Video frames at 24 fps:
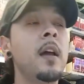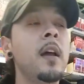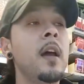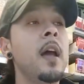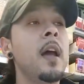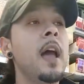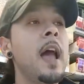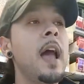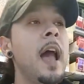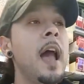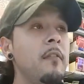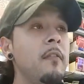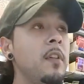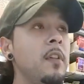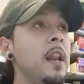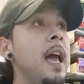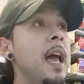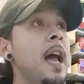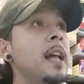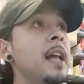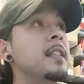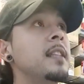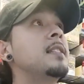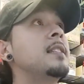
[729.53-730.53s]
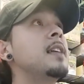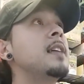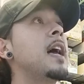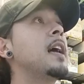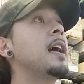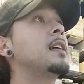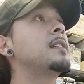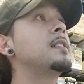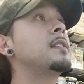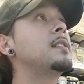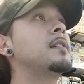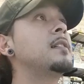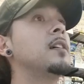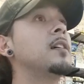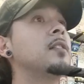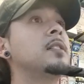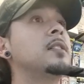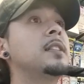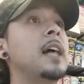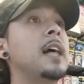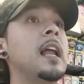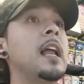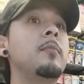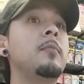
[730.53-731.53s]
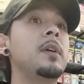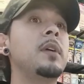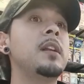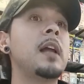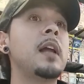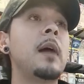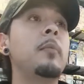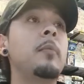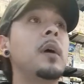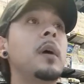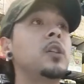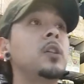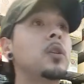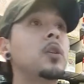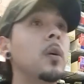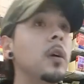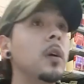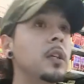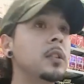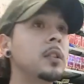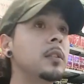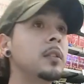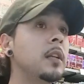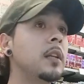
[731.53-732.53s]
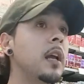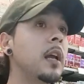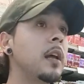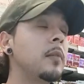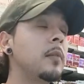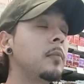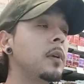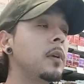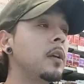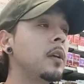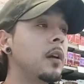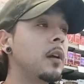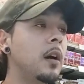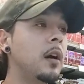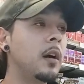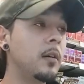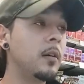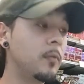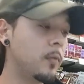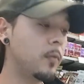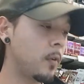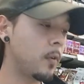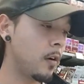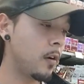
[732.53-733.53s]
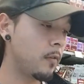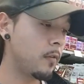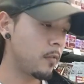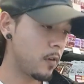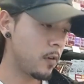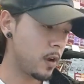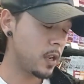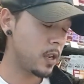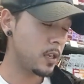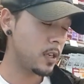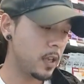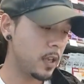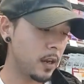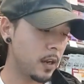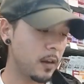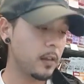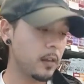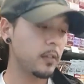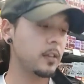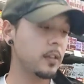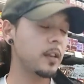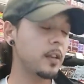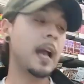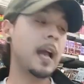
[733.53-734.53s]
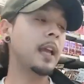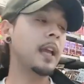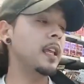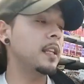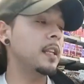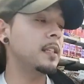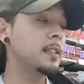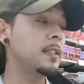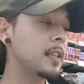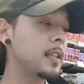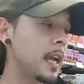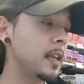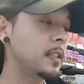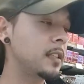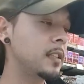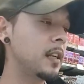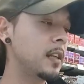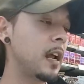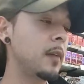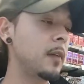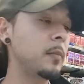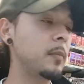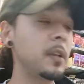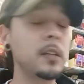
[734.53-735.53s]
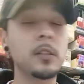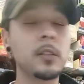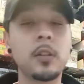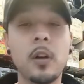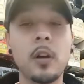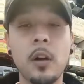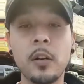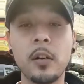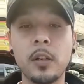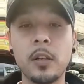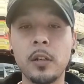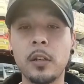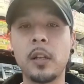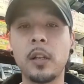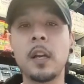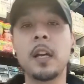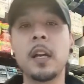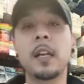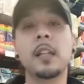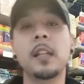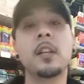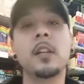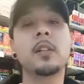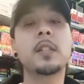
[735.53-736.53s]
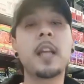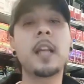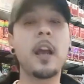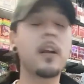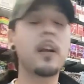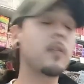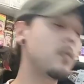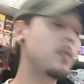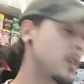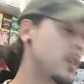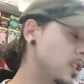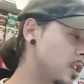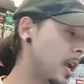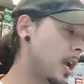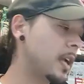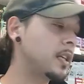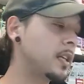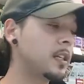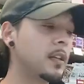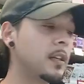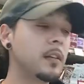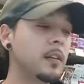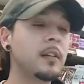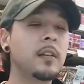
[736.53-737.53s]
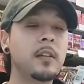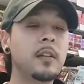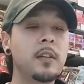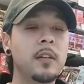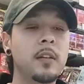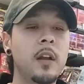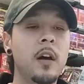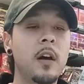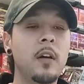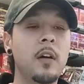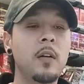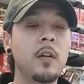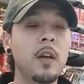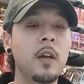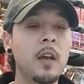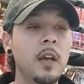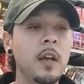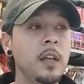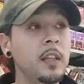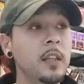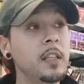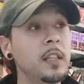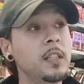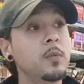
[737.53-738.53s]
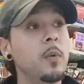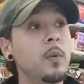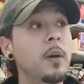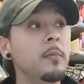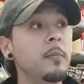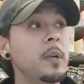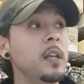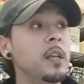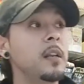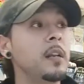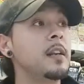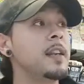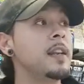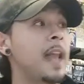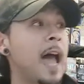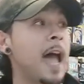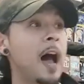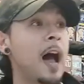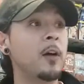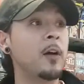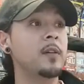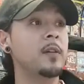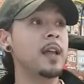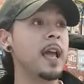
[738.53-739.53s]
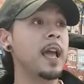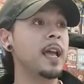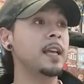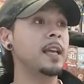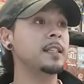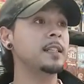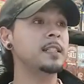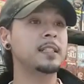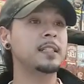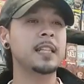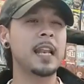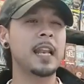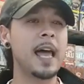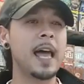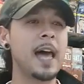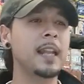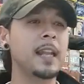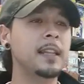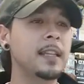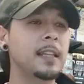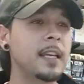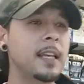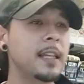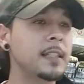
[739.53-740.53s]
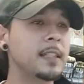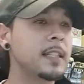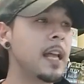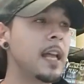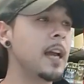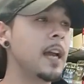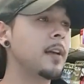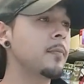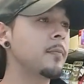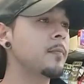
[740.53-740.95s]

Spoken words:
haven't had sex. They're celibate, not by choice, you know what I mean, for over a year. They're not getting sex, you know what I mean? It's hard. They're scared of rejection, These women nowadays, it's a lot of things, like,